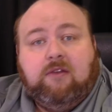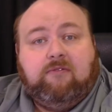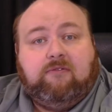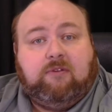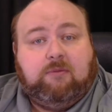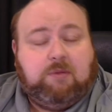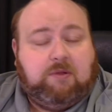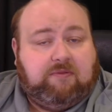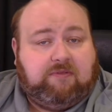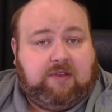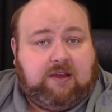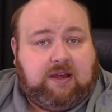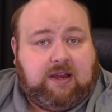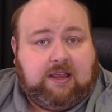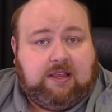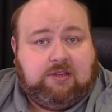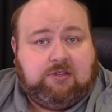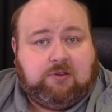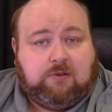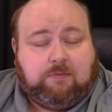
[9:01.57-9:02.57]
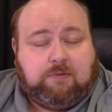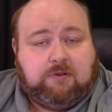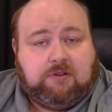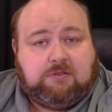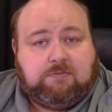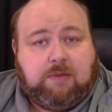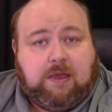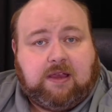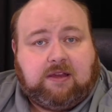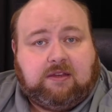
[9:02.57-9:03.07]
from a financial
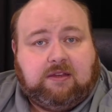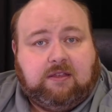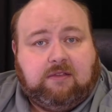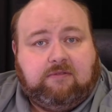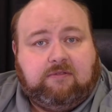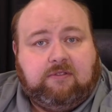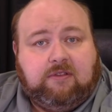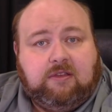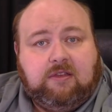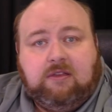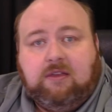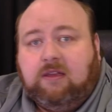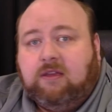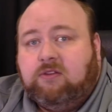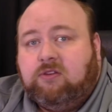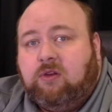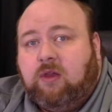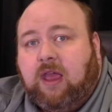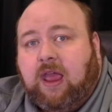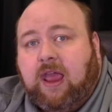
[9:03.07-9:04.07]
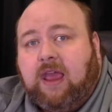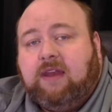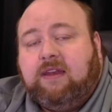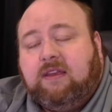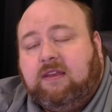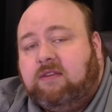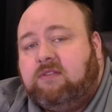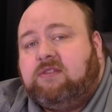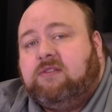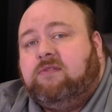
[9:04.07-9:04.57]
perspective, and
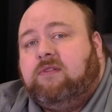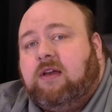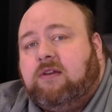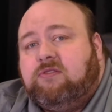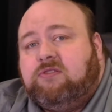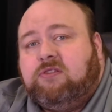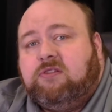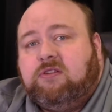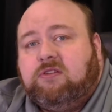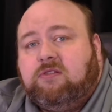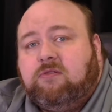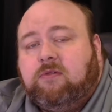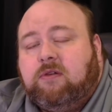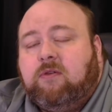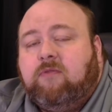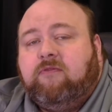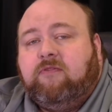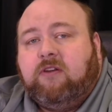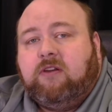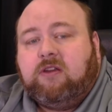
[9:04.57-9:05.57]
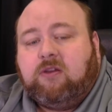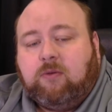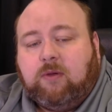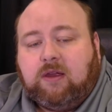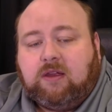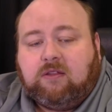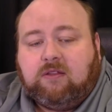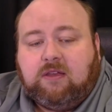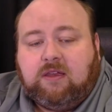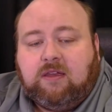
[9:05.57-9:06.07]
it allows you to do it very
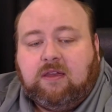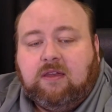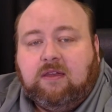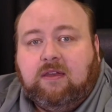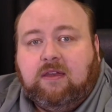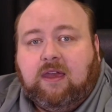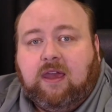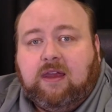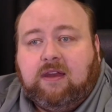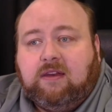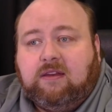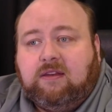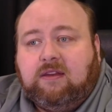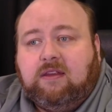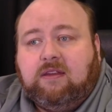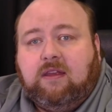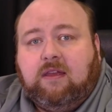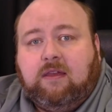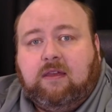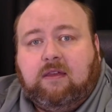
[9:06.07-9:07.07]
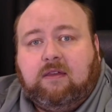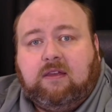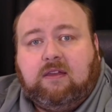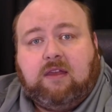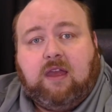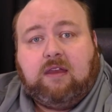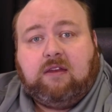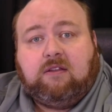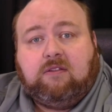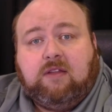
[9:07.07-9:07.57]
quickly and
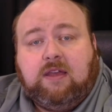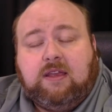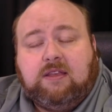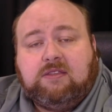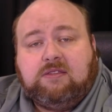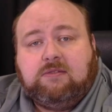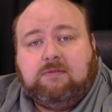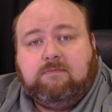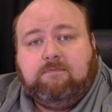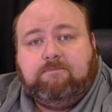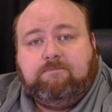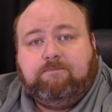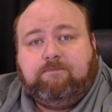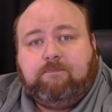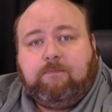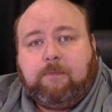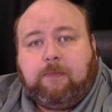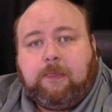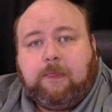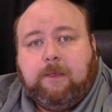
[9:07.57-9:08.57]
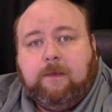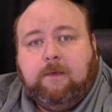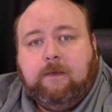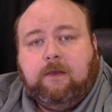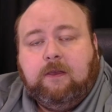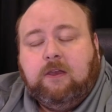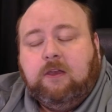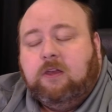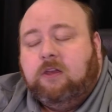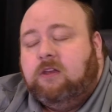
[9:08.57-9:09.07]
at a glance.
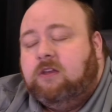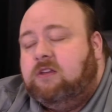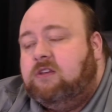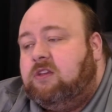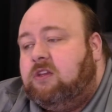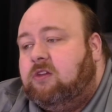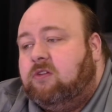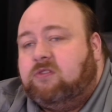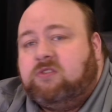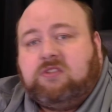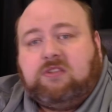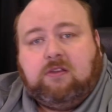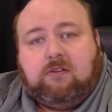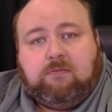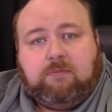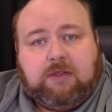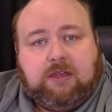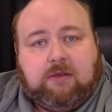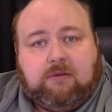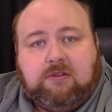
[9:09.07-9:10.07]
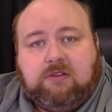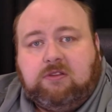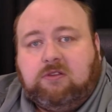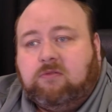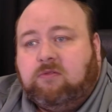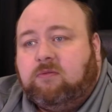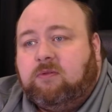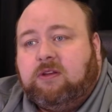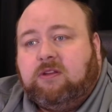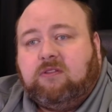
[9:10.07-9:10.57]
You'll still be able to
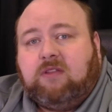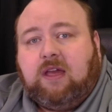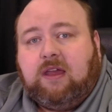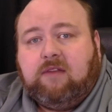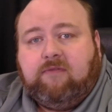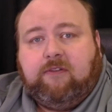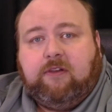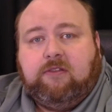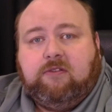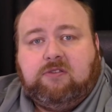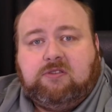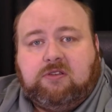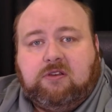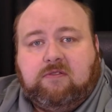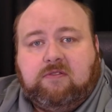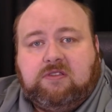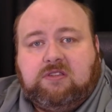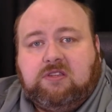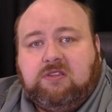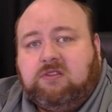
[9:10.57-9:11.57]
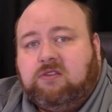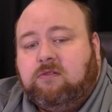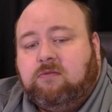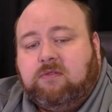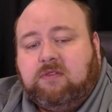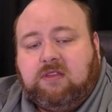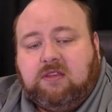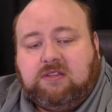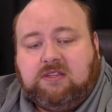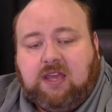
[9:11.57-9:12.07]
do what a lot of other services do
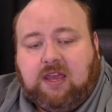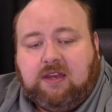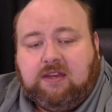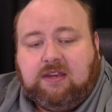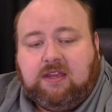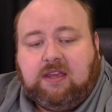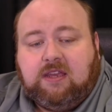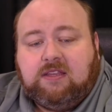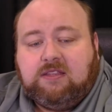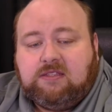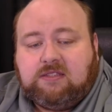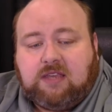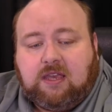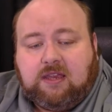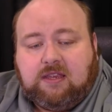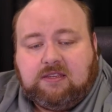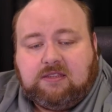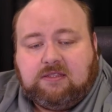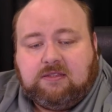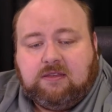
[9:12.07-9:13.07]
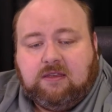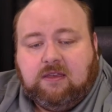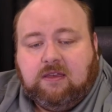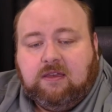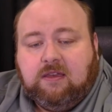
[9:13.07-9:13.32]
with attendee insights,